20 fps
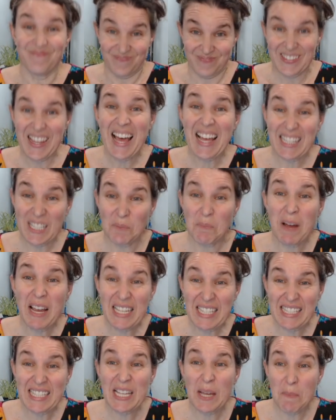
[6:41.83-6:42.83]
That's my
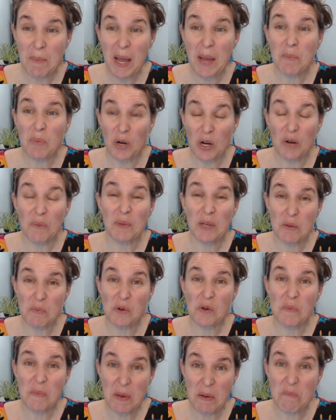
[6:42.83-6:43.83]
semi
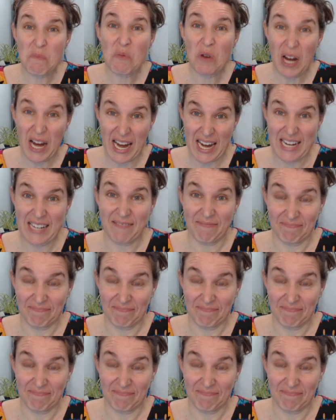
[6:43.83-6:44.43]
permeable membrane.